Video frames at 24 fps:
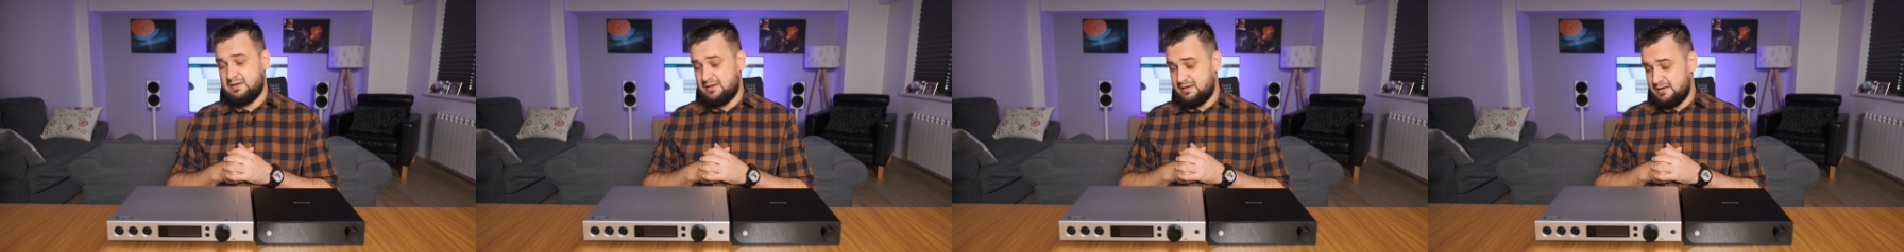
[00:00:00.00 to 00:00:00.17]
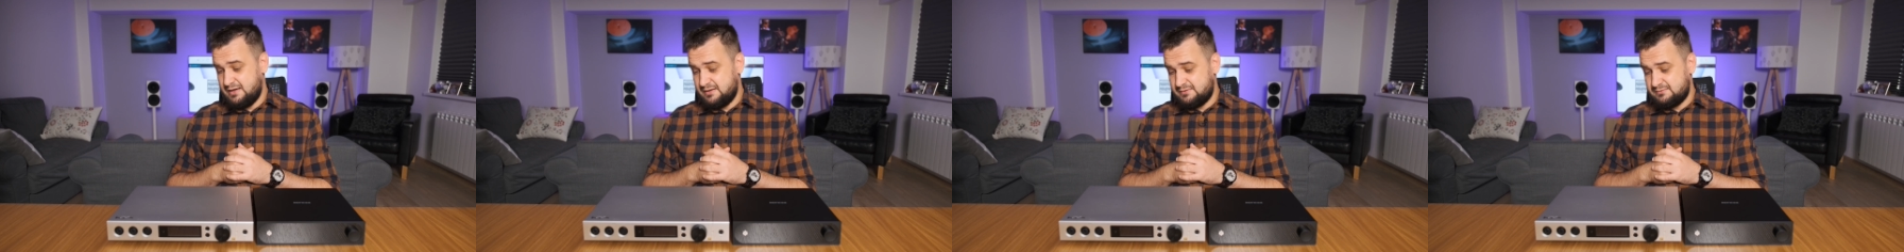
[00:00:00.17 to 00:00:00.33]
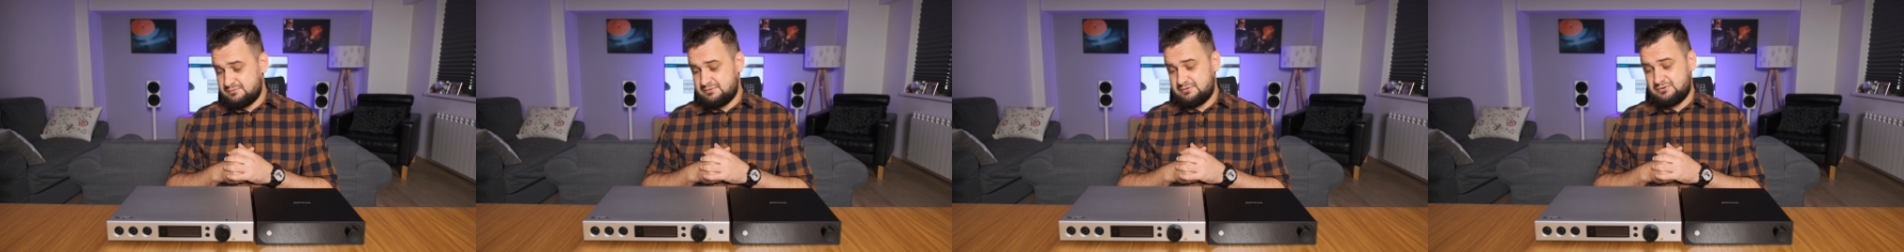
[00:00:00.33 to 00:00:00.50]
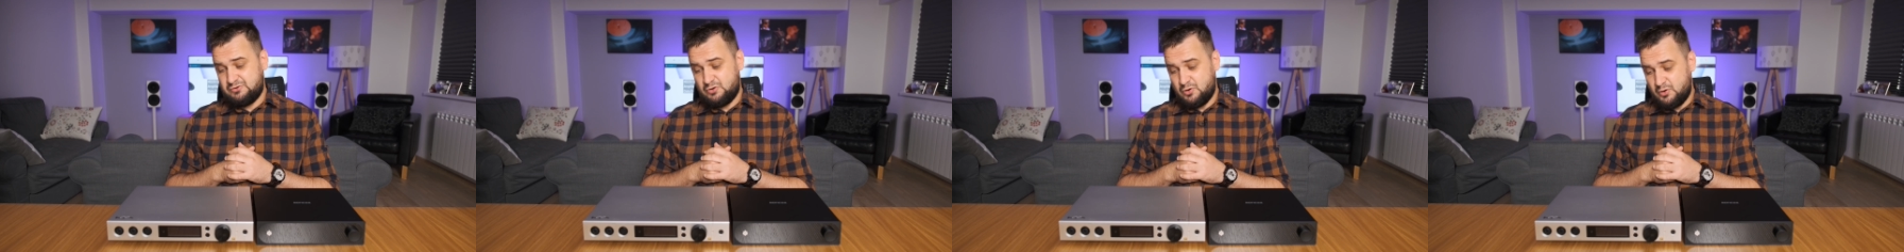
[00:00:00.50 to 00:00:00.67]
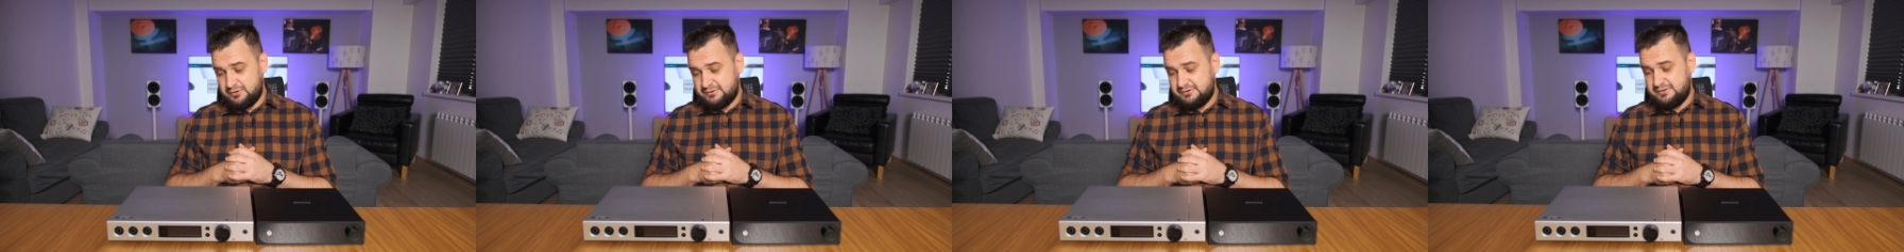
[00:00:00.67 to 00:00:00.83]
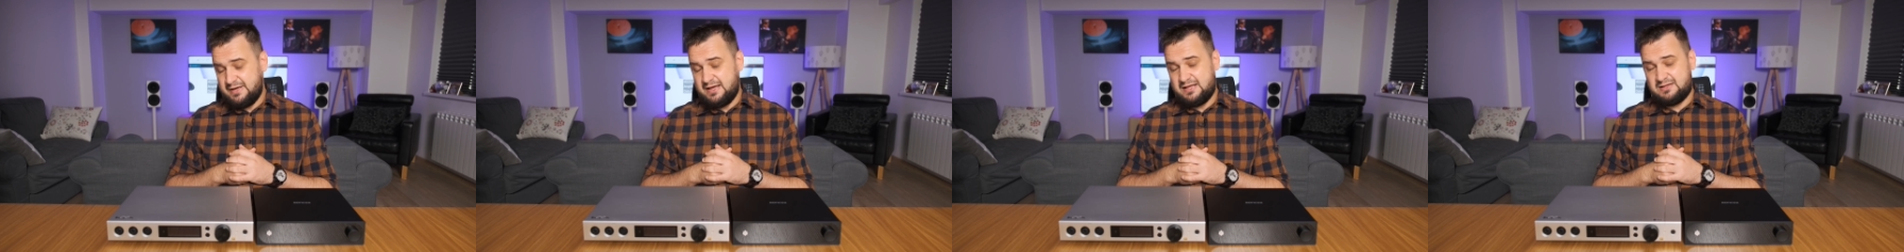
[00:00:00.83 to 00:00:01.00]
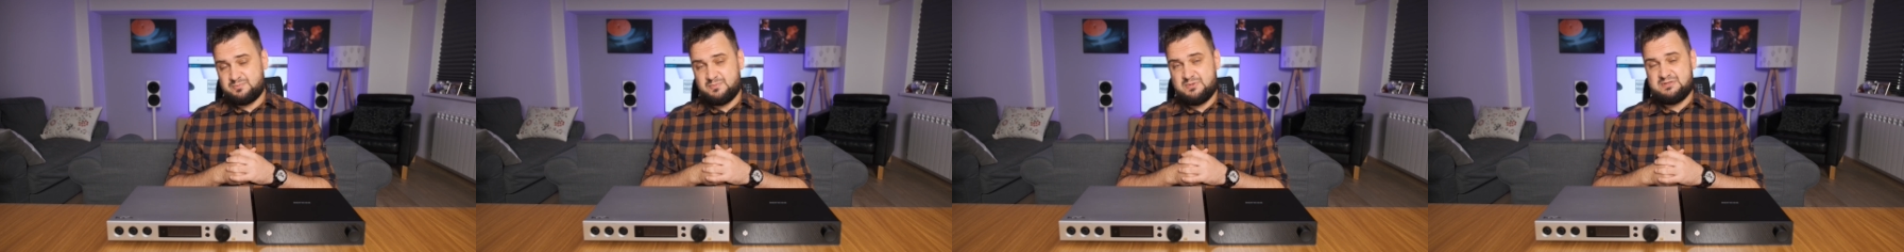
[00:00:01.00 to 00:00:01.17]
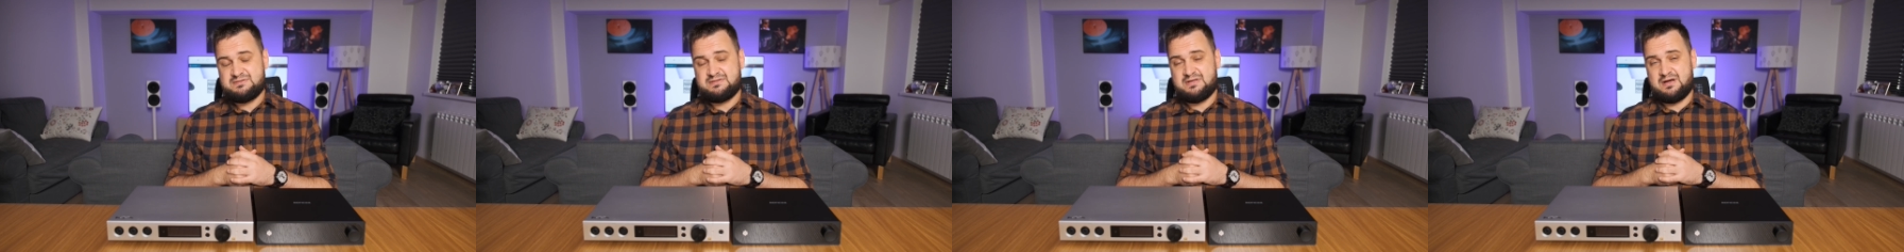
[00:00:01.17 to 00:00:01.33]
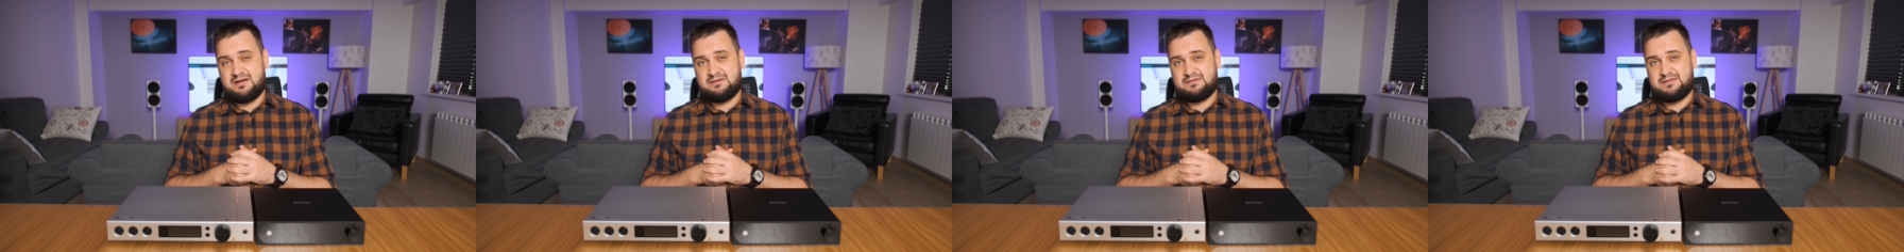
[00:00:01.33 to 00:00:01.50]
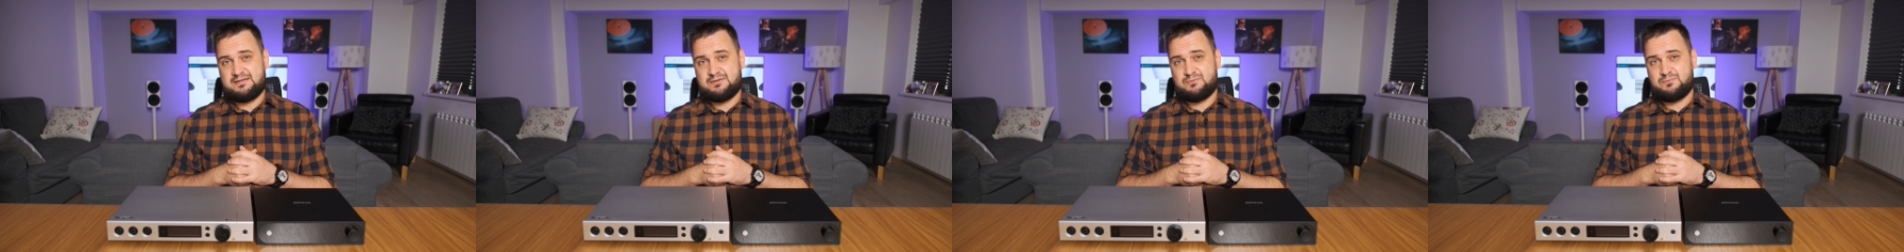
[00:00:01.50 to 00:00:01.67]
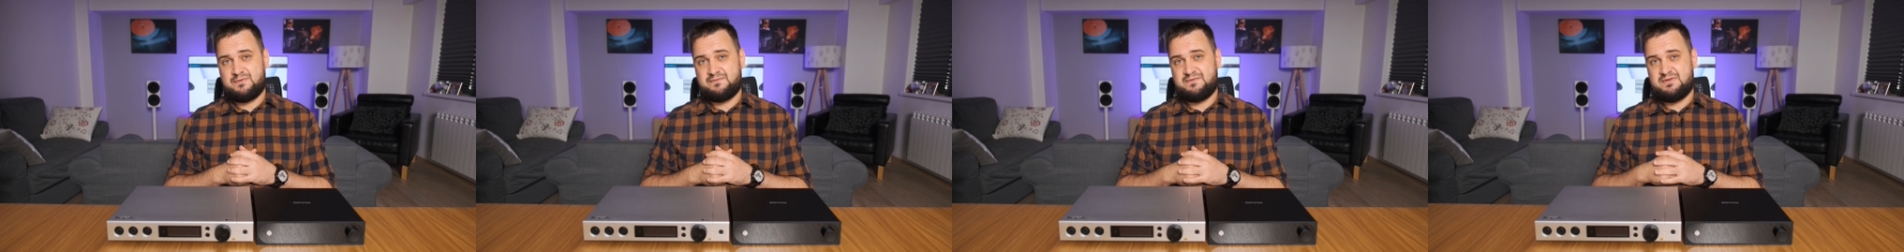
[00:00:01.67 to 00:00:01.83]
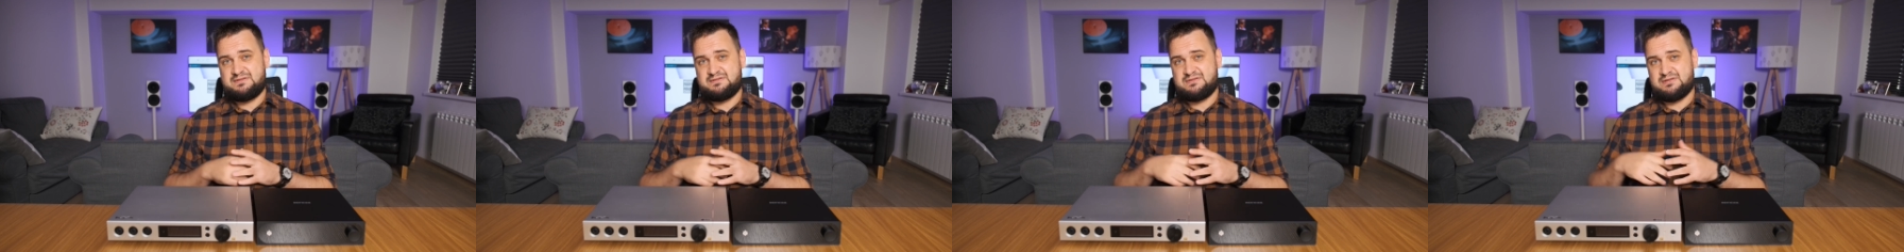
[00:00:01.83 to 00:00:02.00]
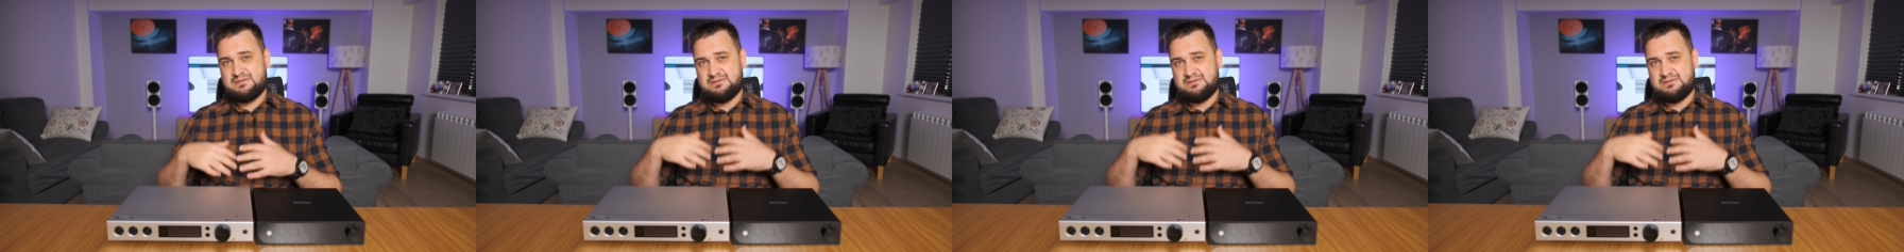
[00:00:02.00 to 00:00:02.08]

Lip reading: And don't get me started with its